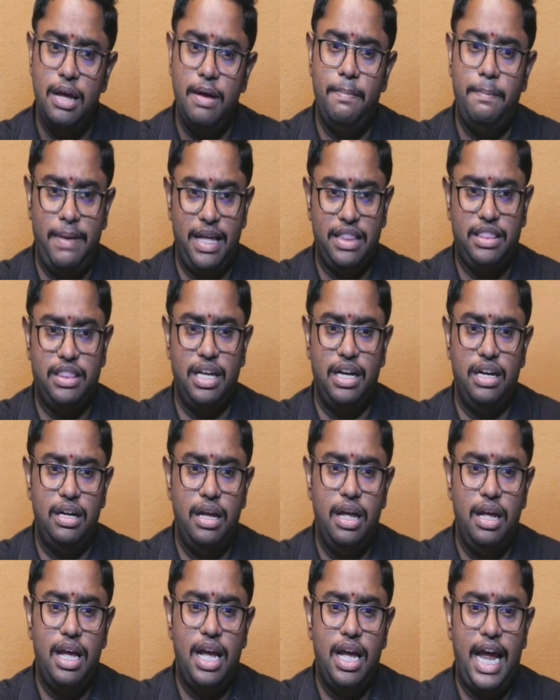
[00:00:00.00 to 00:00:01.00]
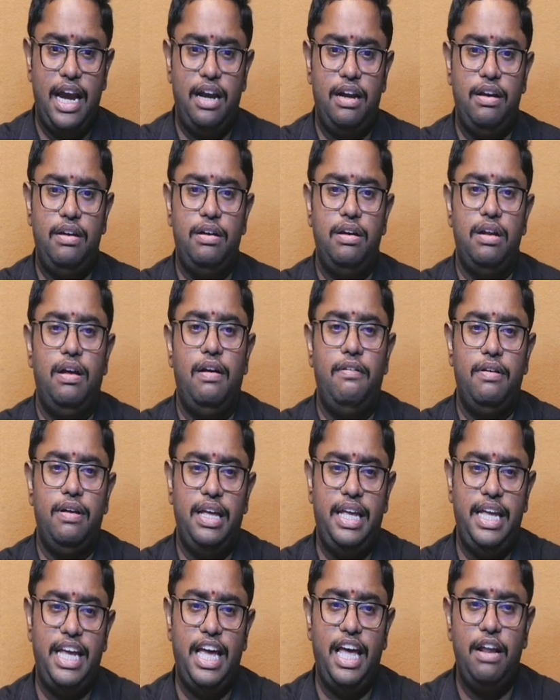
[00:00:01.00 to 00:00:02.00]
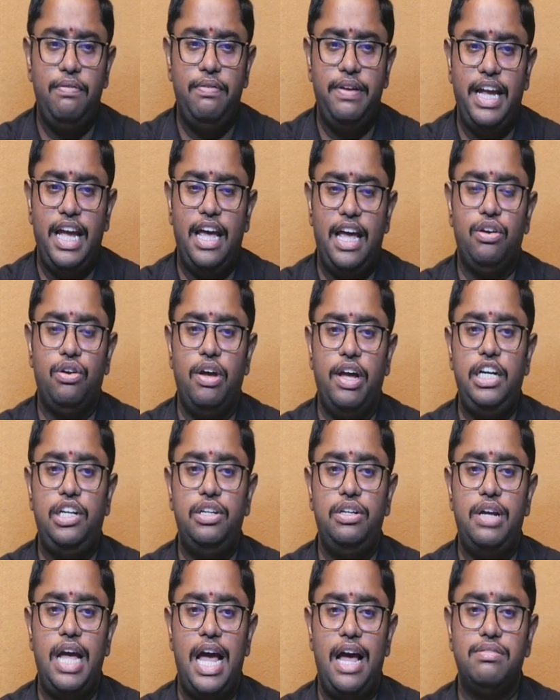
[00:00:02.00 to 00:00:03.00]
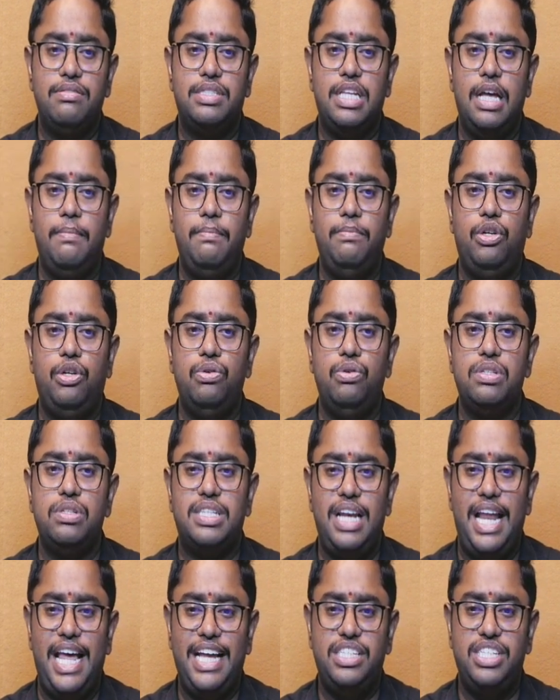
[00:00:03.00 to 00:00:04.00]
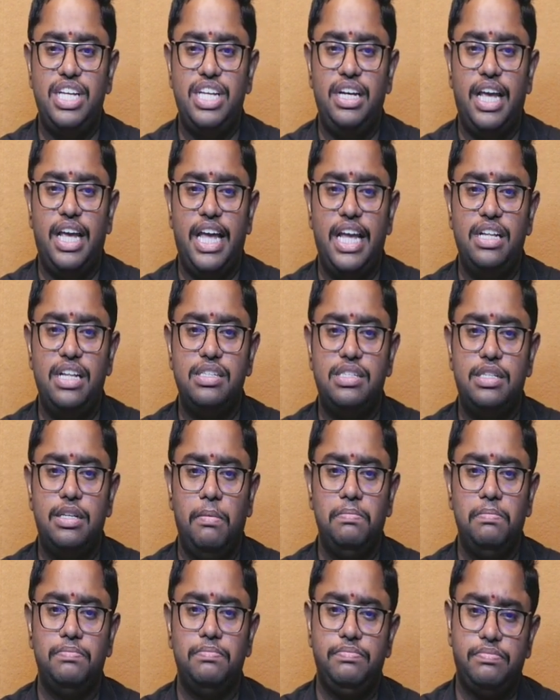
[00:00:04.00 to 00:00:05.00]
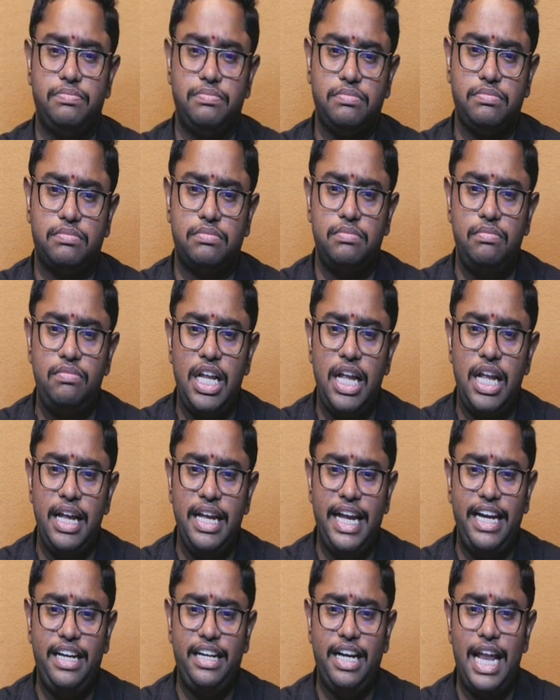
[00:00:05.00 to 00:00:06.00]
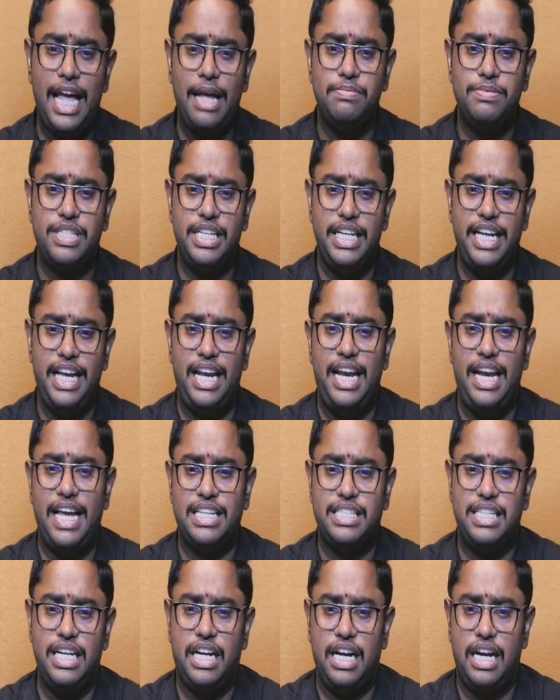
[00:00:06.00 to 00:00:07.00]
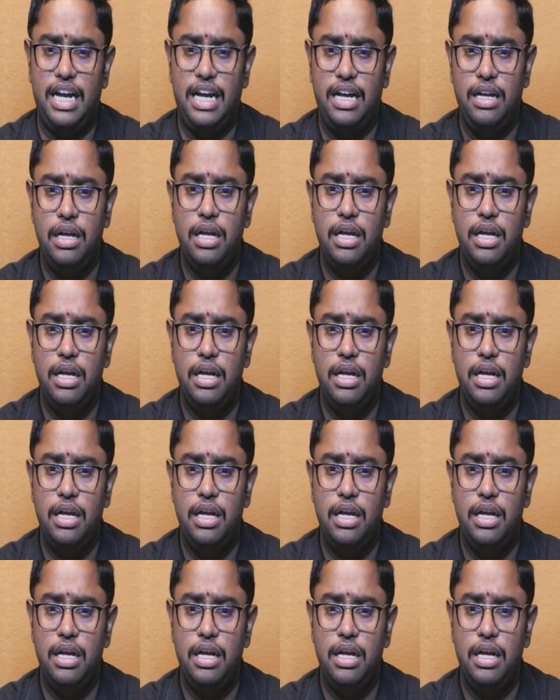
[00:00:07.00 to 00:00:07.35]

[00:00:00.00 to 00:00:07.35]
method. And here we are going to have some tools like Jenkins, GitLab CL, etc.